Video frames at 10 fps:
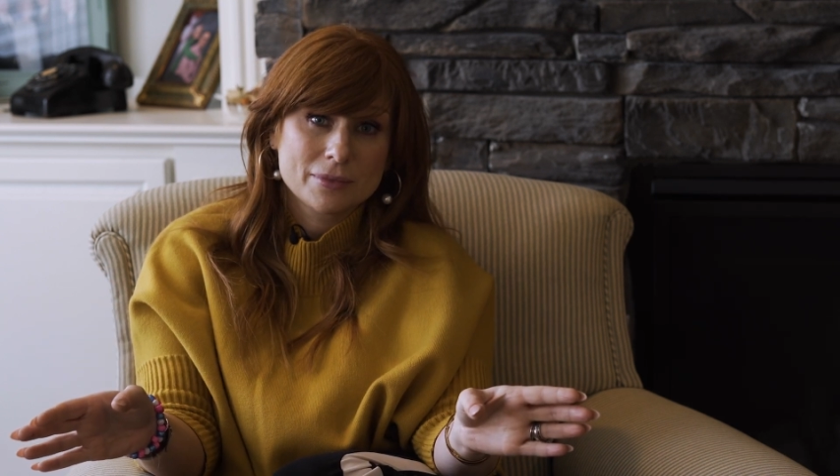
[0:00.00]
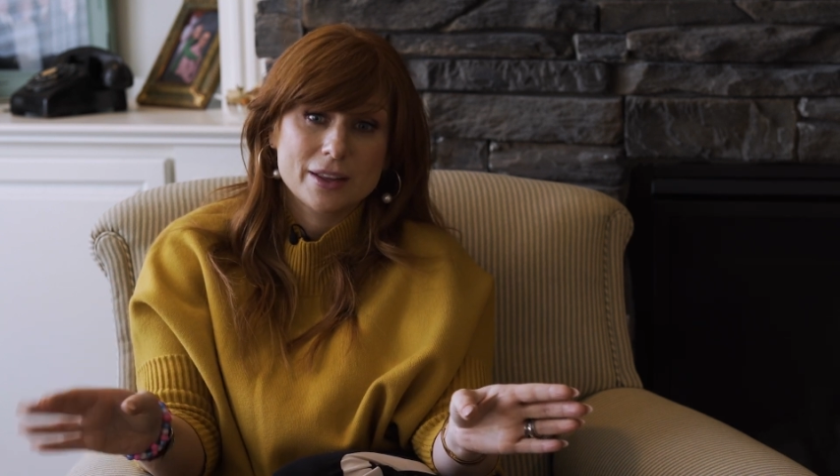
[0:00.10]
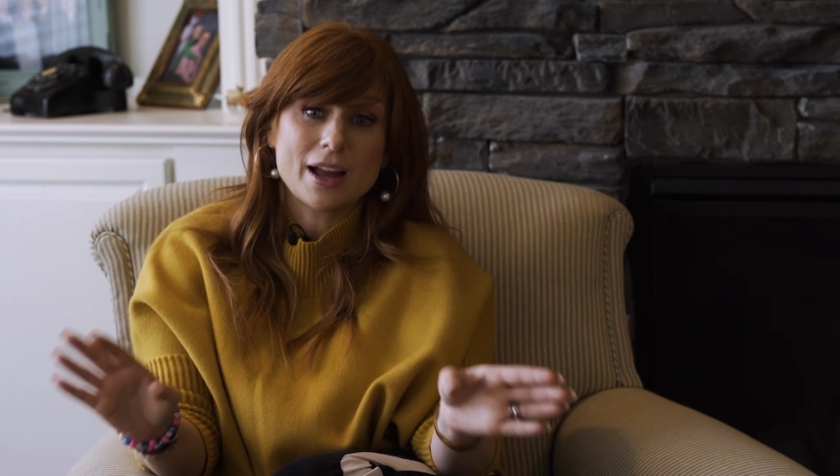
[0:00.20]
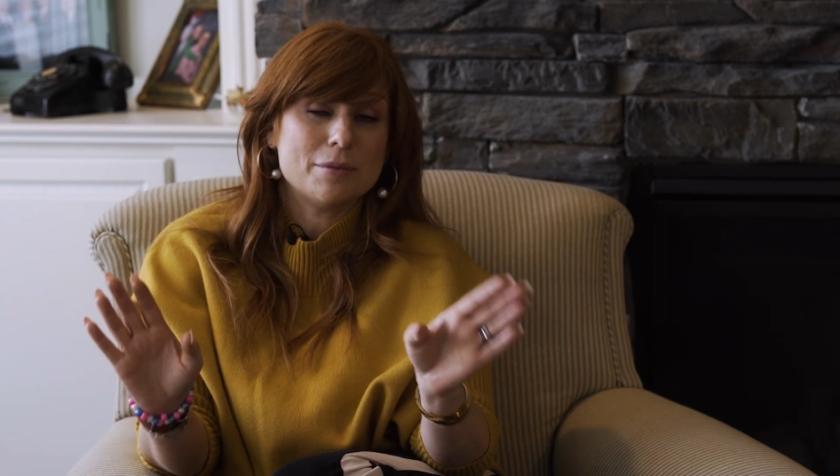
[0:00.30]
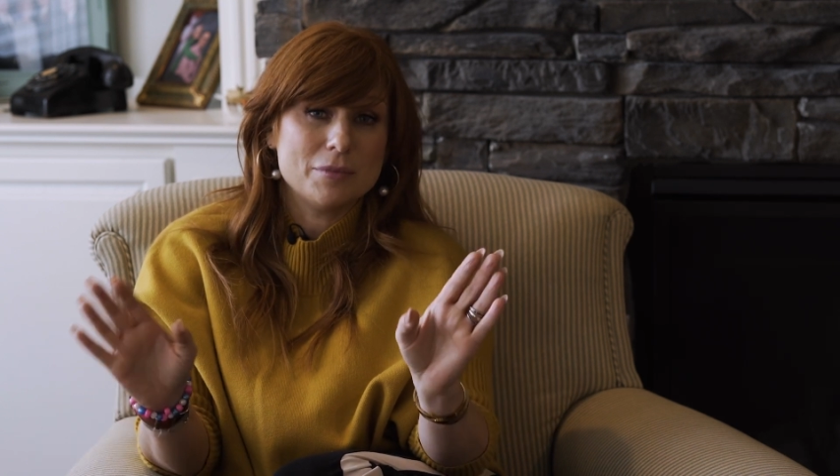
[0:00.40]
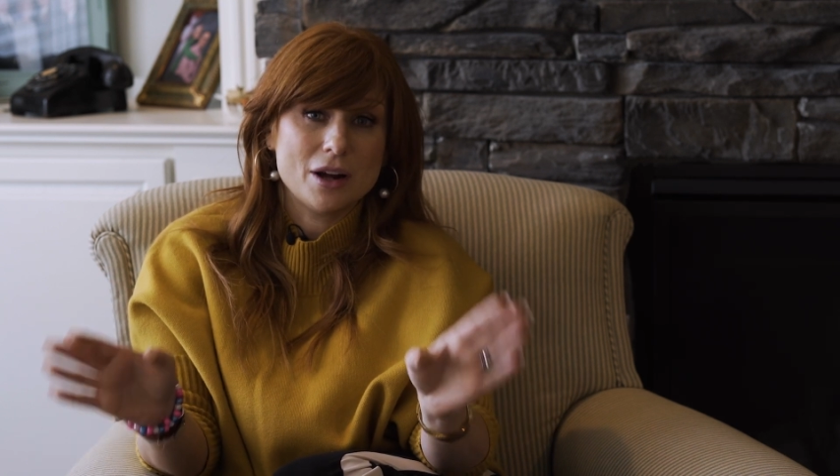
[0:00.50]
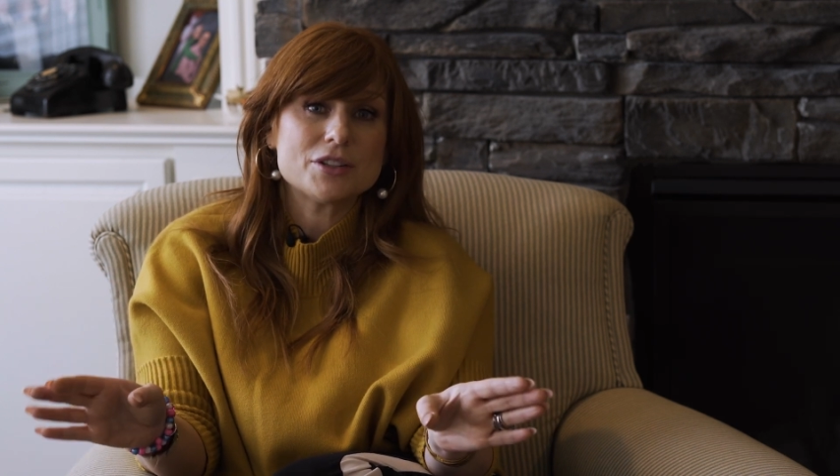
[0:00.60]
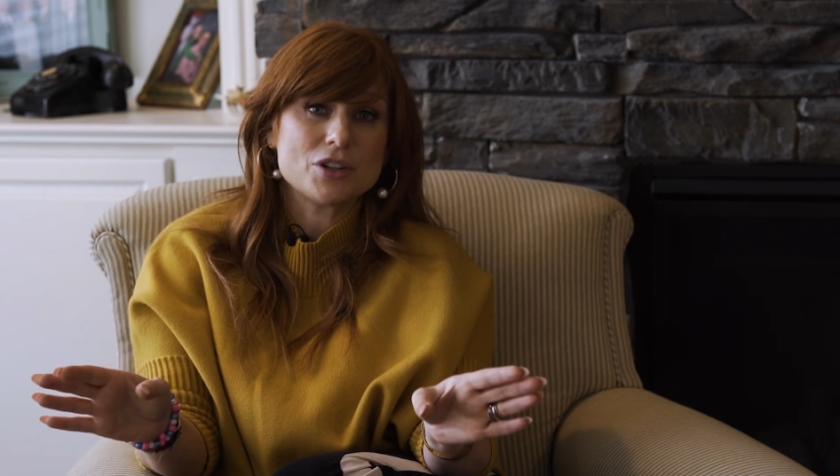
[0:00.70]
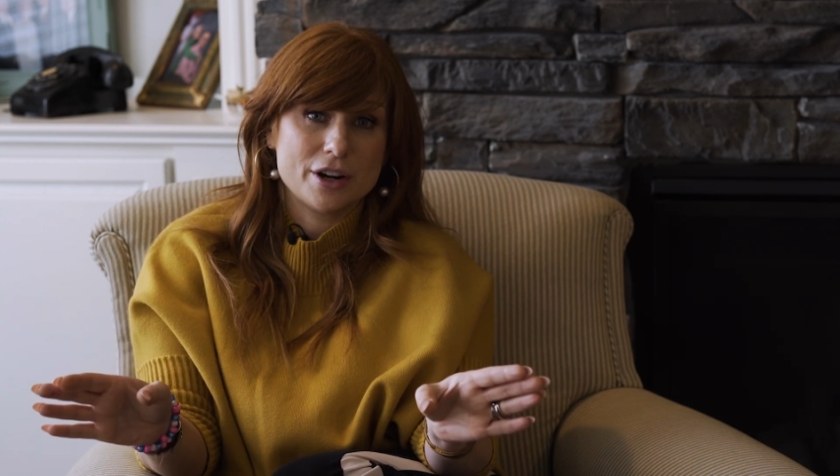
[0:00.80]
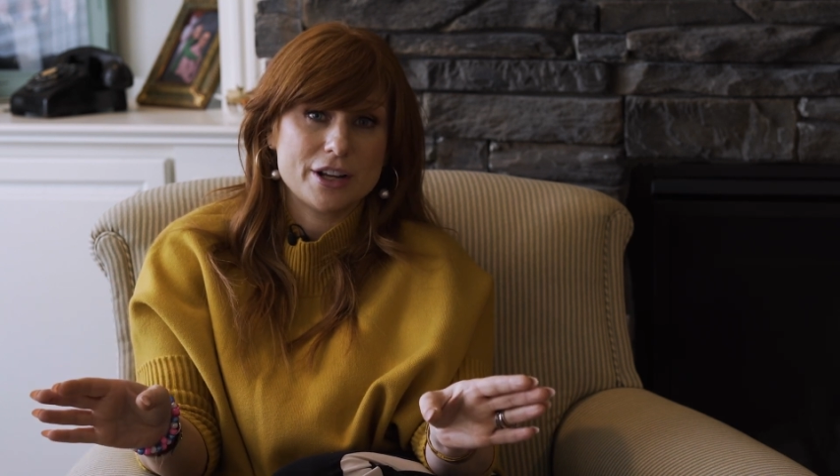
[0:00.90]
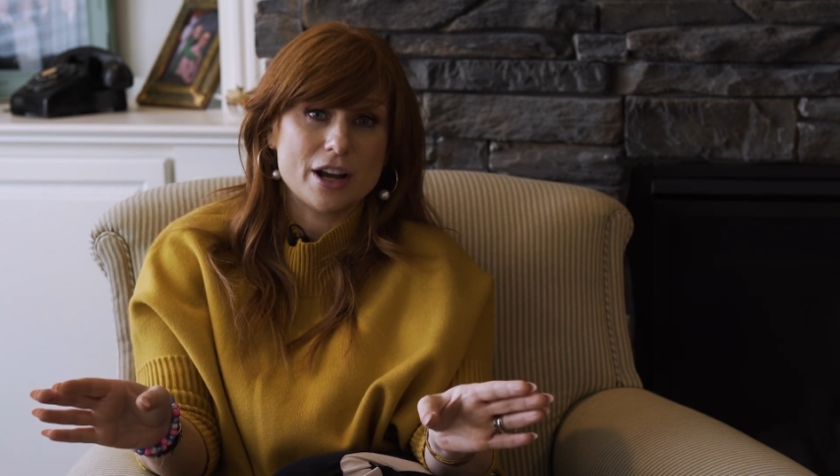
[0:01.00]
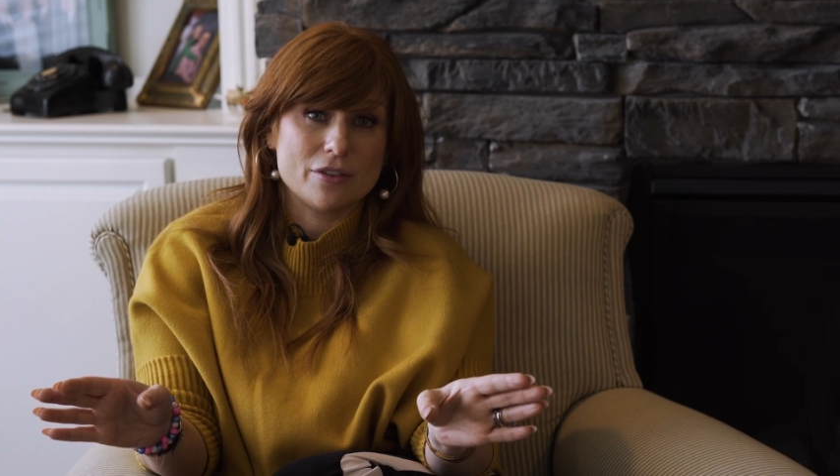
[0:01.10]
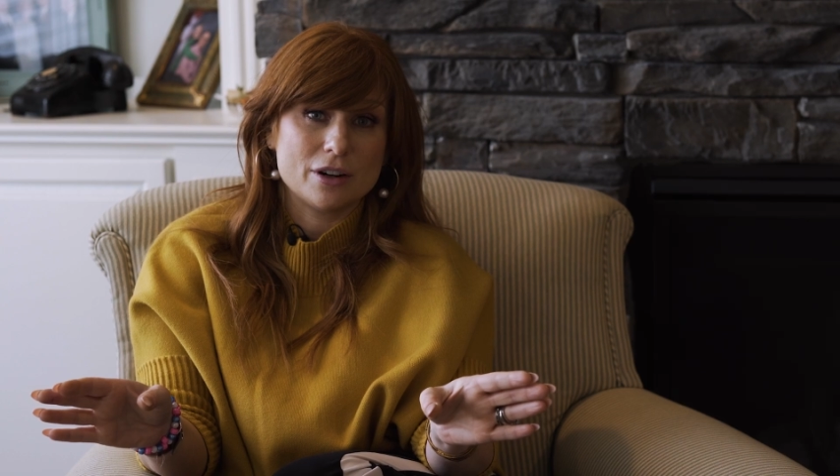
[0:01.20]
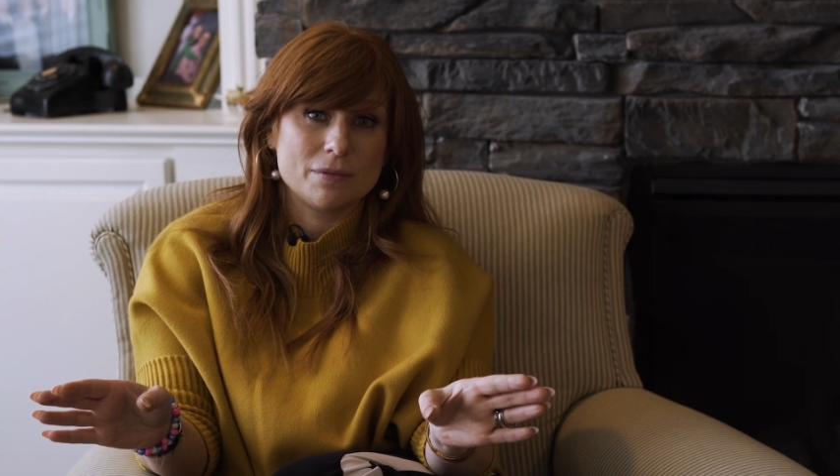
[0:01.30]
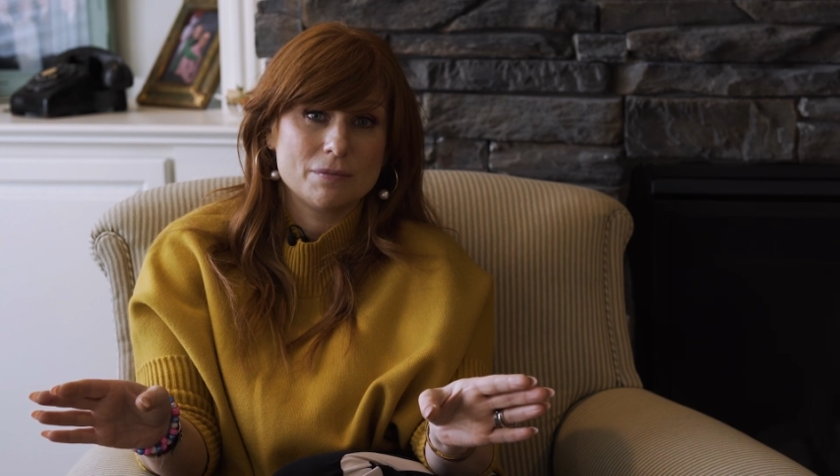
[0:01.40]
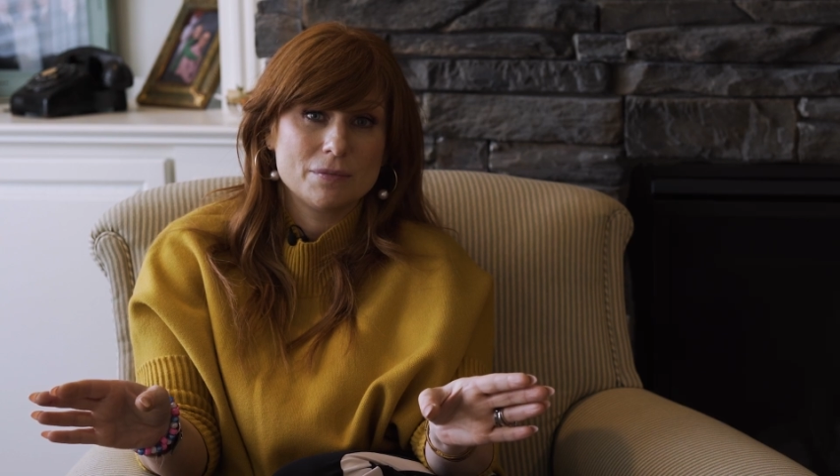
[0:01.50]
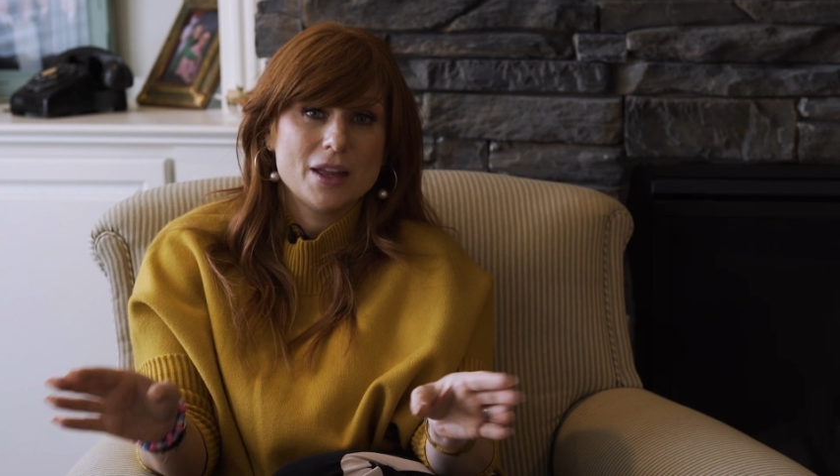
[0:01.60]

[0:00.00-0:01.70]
Like I am not starting over